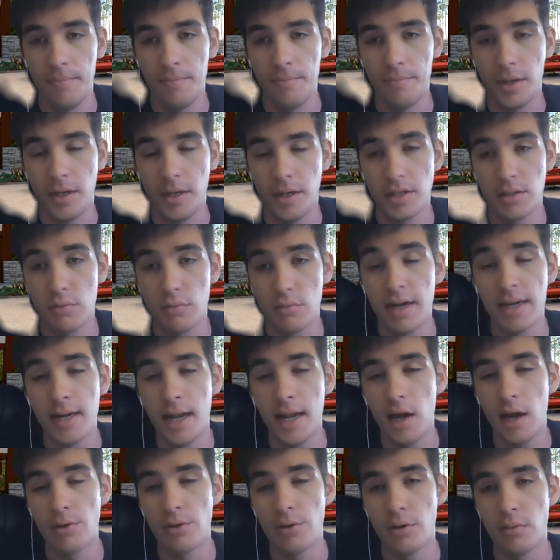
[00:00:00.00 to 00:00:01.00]
Because right
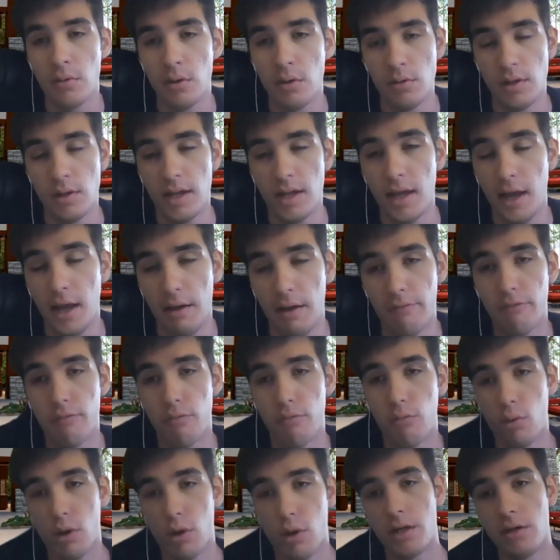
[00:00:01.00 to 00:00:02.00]
now you only have
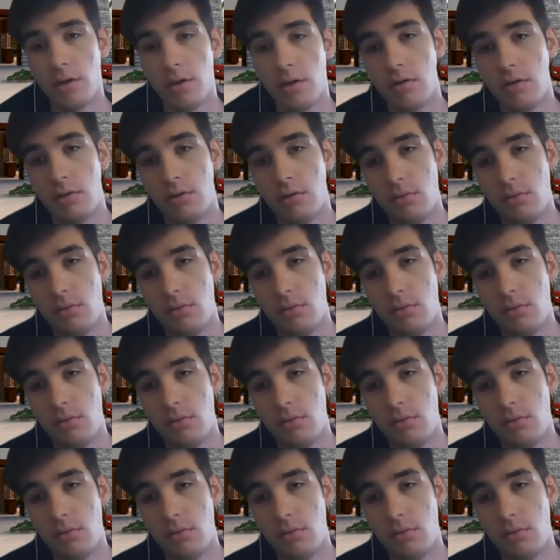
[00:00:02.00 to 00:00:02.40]
one